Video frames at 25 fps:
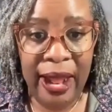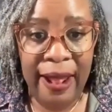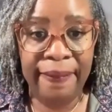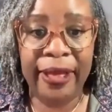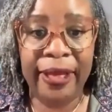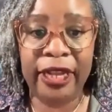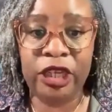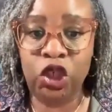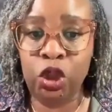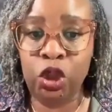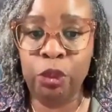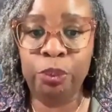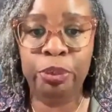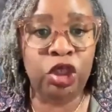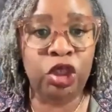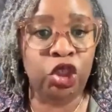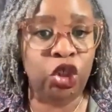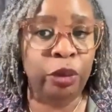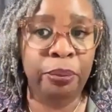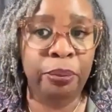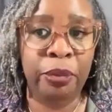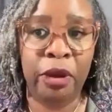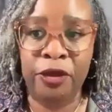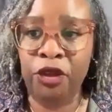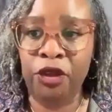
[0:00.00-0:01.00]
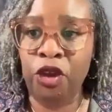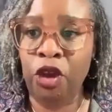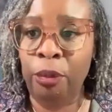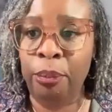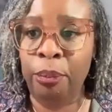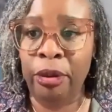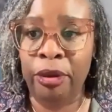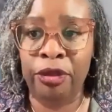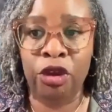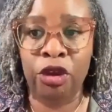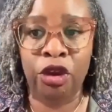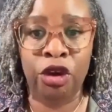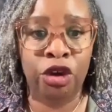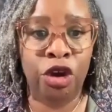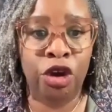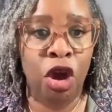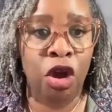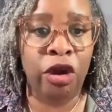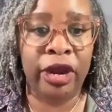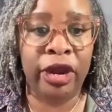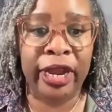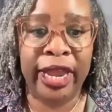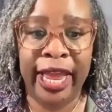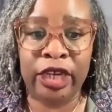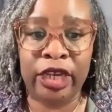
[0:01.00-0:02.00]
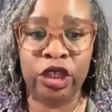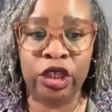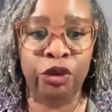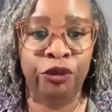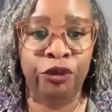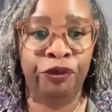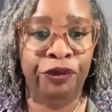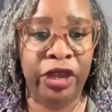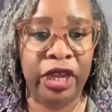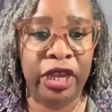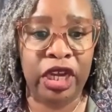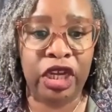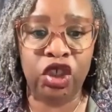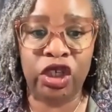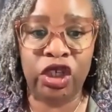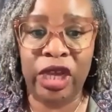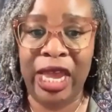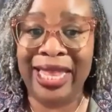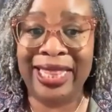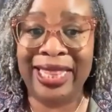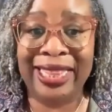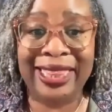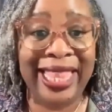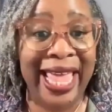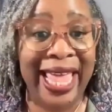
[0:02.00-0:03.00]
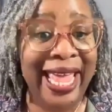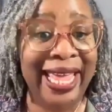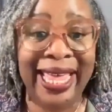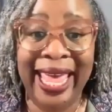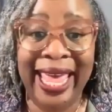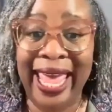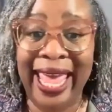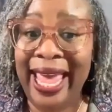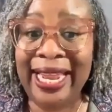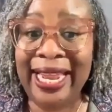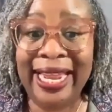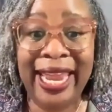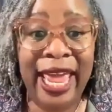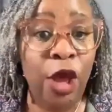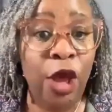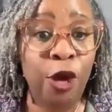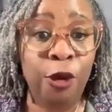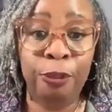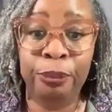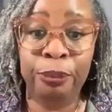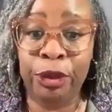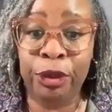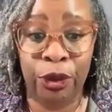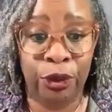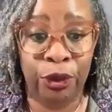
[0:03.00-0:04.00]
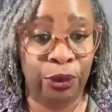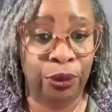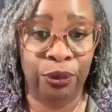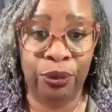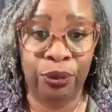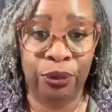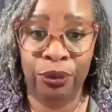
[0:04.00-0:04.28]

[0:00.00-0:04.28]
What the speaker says: that you put your mother, your brother, your dog, or cat, your fish, and they can't help you.